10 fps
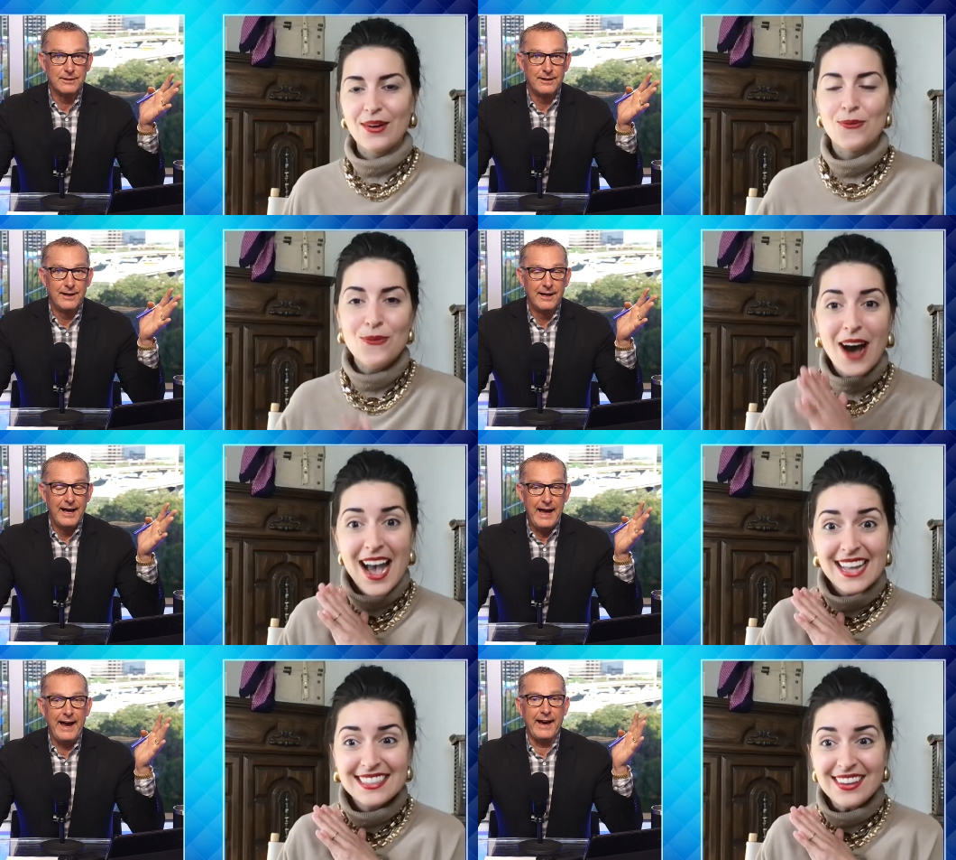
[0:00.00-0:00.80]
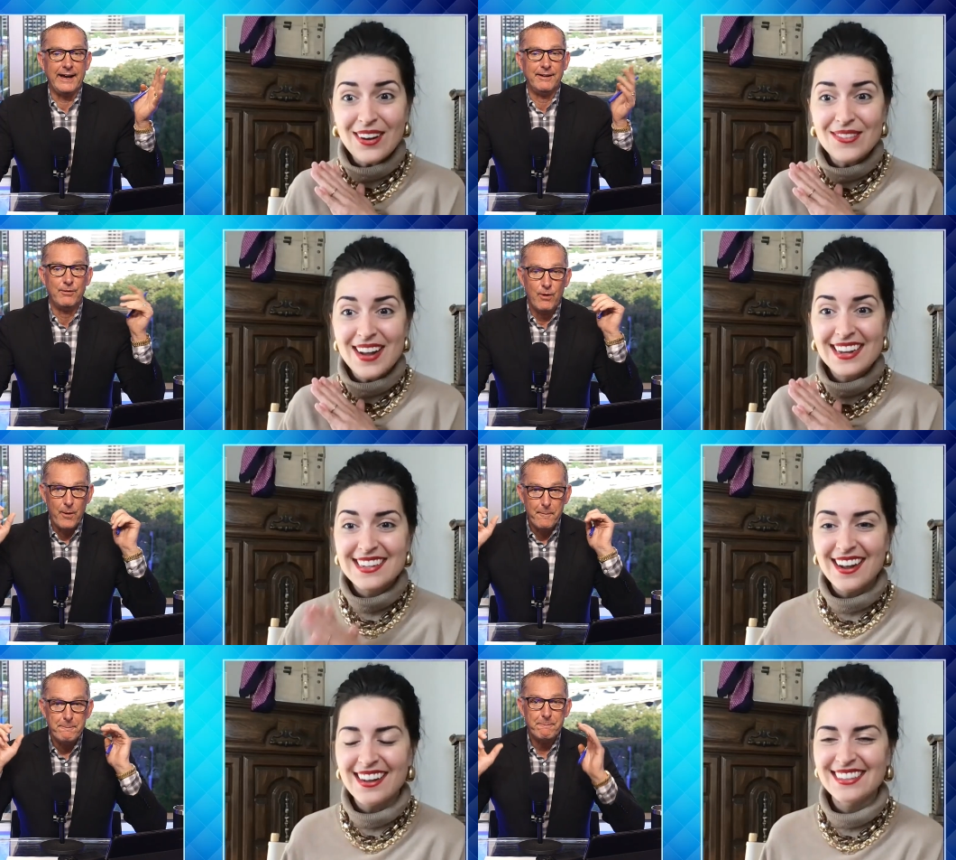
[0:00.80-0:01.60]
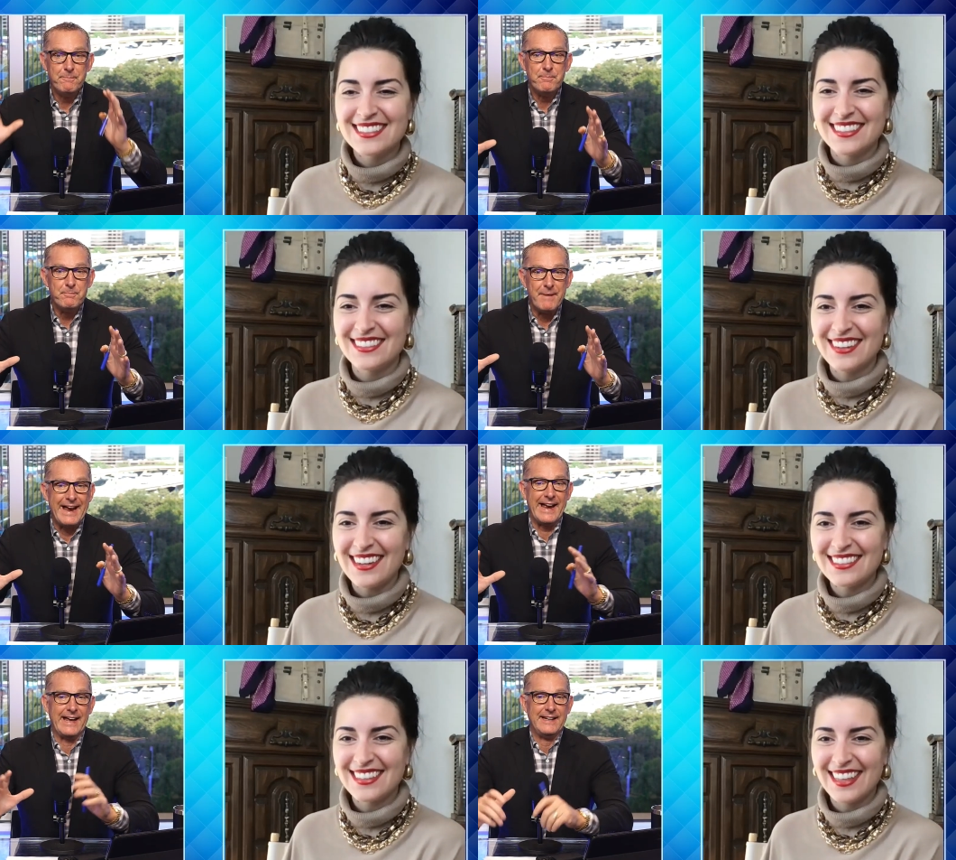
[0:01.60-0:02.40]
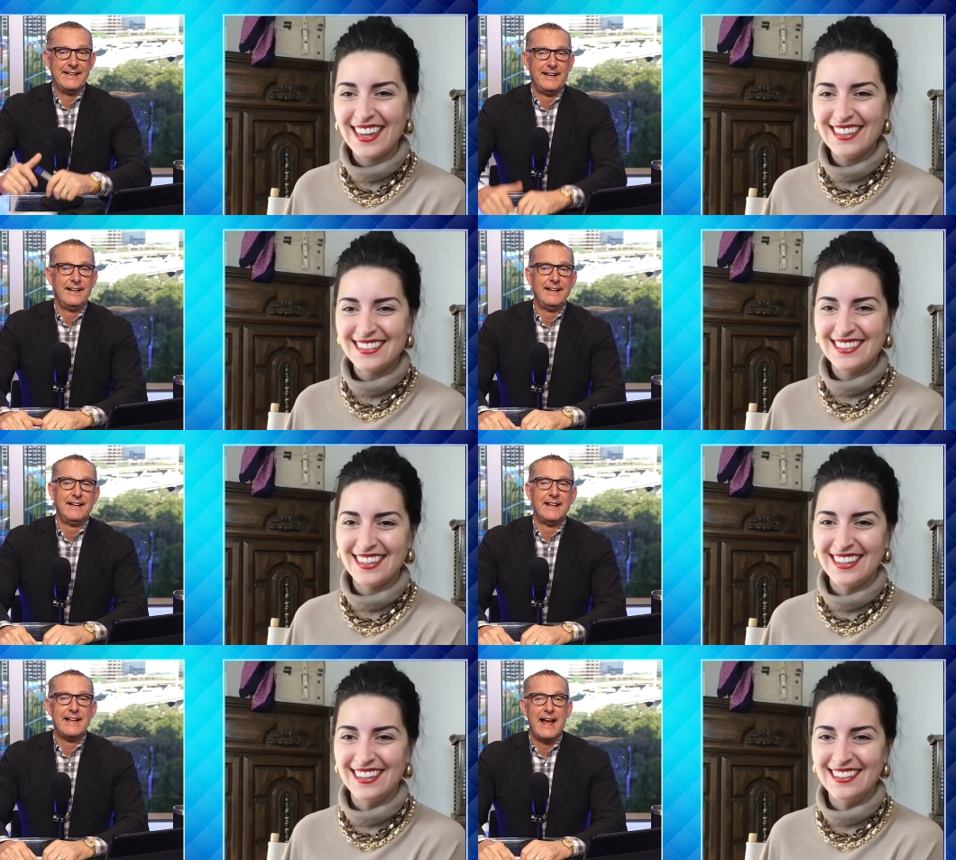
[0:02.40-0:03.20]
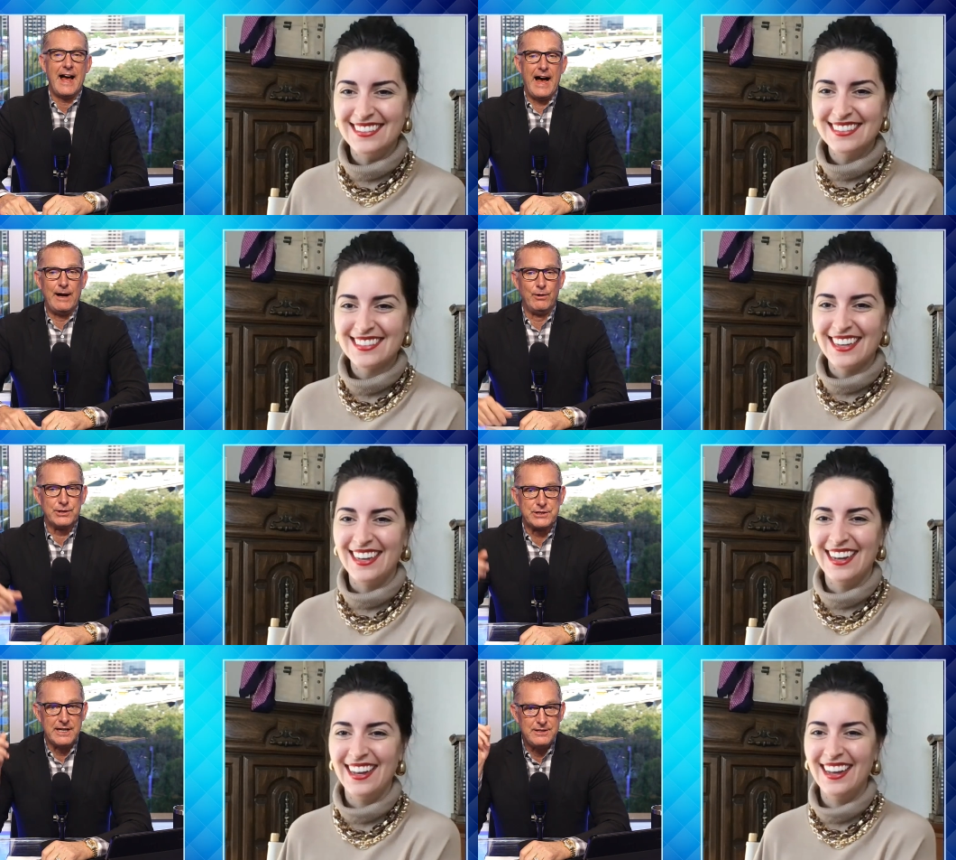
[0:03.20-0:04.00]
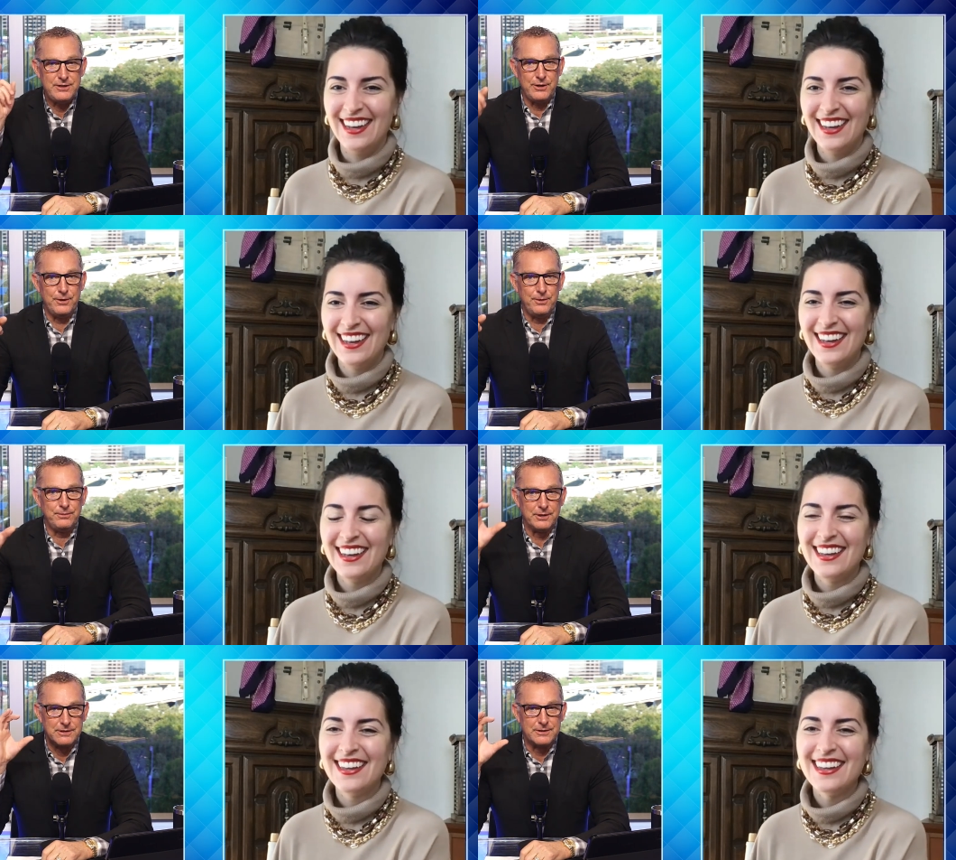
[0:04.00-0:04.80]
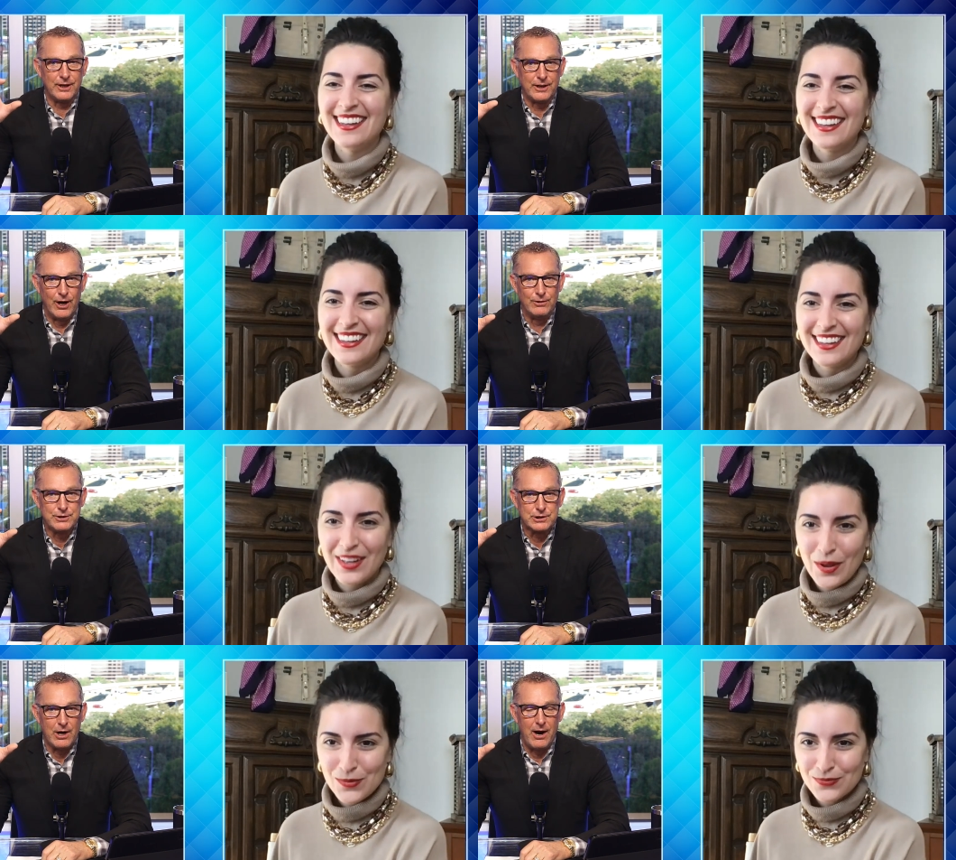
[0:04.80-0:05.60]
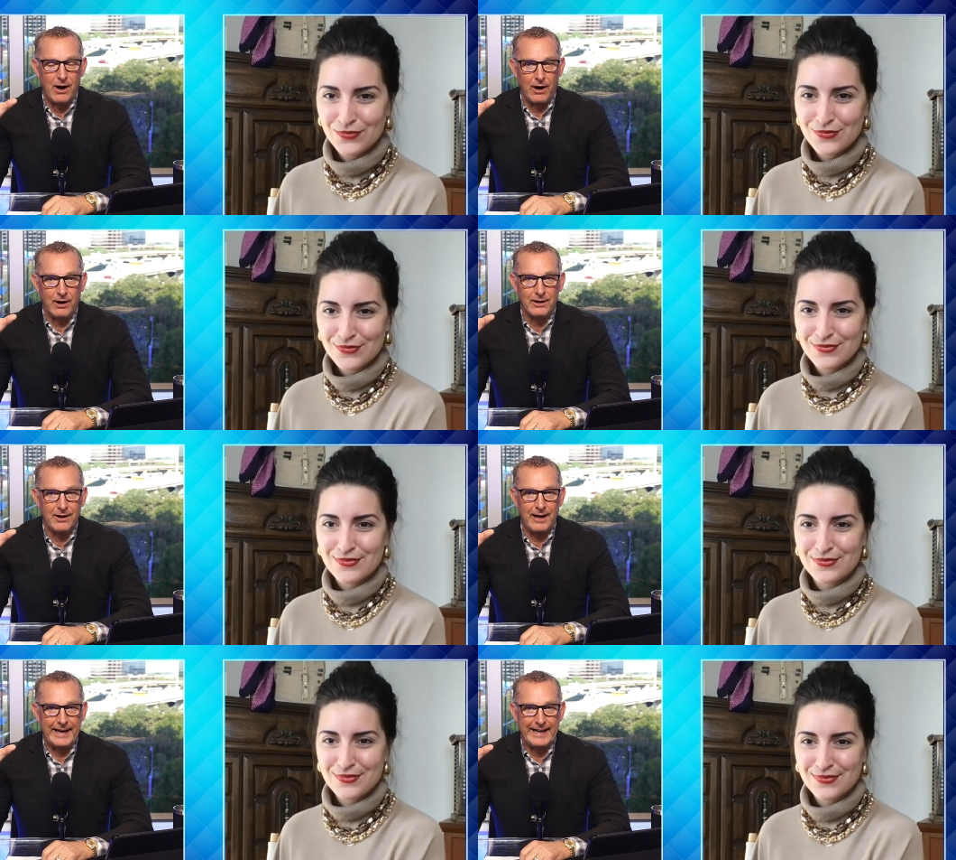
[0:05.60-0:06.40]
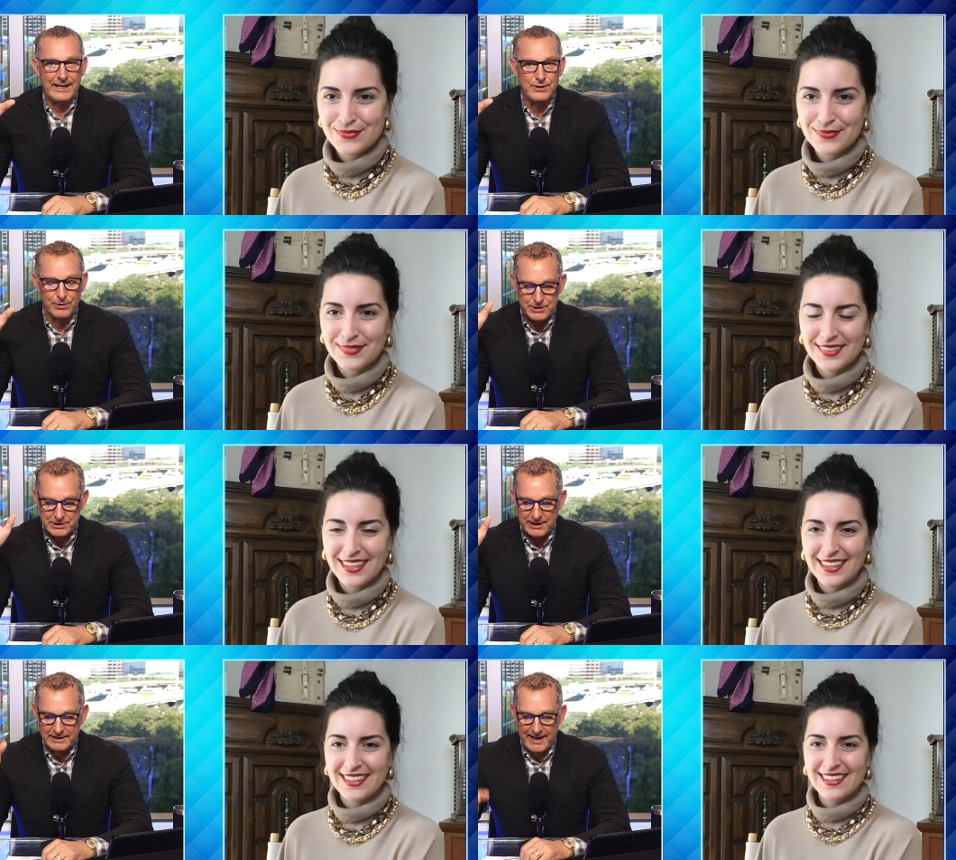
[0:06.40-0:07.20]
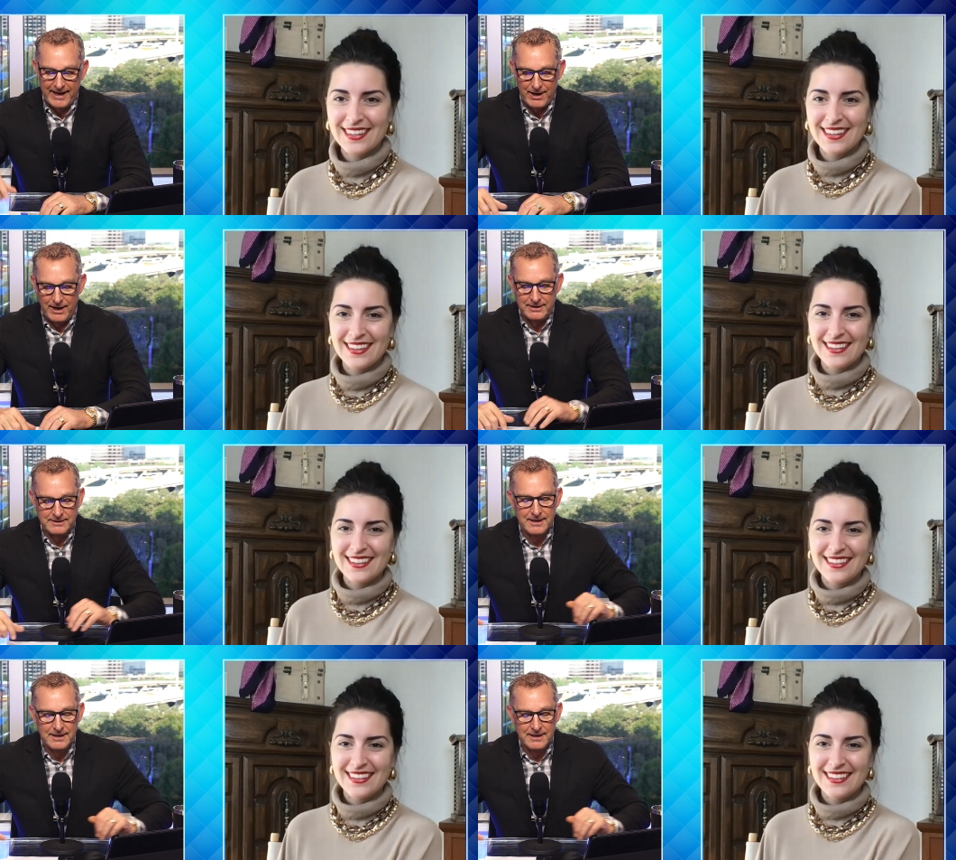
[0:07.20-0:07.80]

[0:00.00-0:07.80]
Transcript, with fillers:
Speaker 1: What? Hey. Oh
Speaker 2: congratulations. Man, I will send you the gold star and you'll see that on